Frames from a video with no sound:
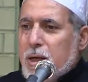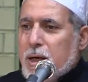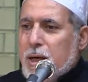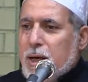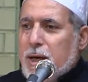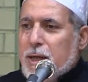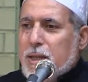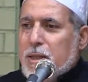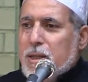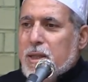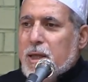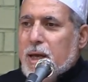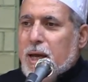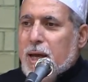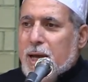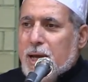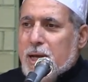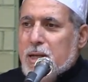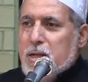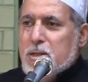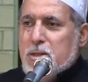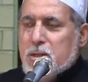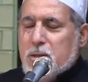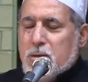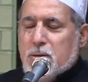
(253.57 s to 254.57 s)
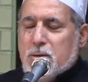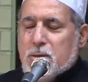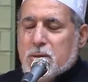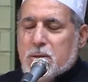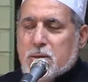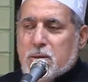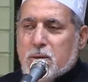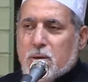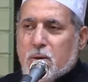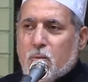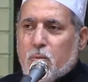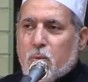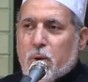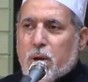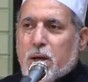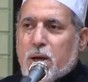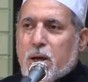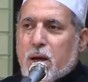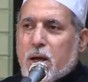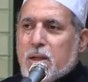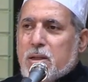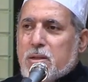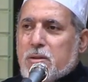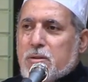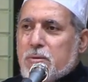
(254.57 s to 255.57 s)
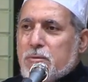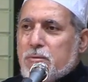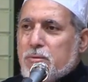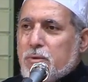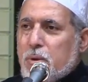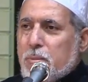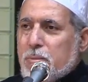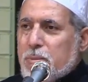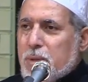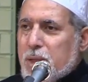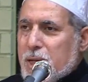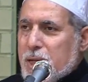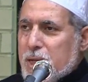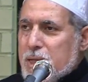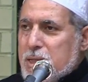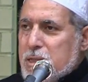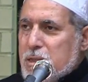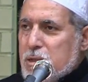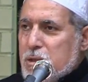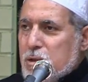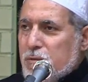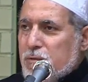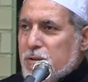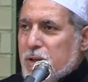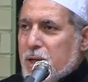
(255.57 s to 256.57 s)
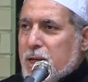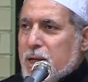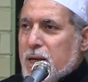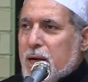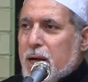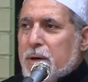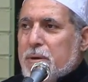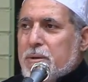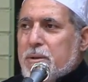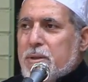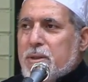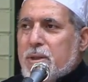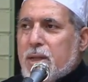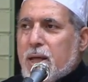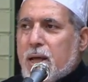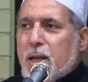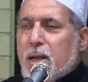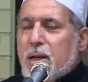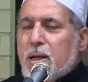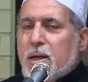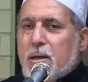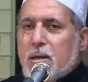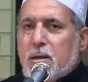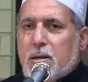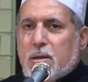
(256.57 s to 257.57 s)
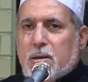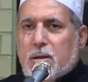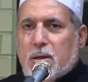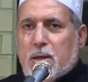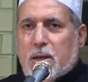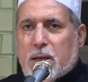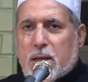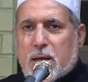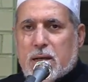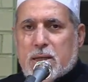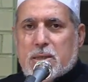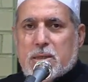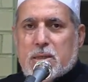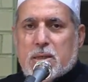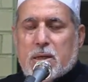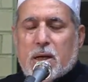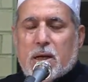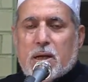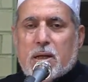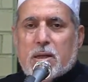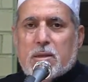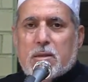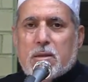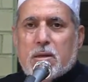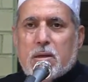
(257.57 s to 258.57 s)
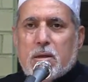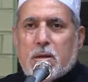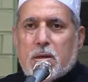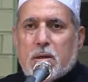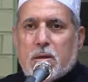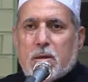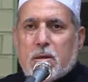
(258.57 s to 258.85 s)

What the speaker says: And the answers we got from the rest of the crowd then, last night,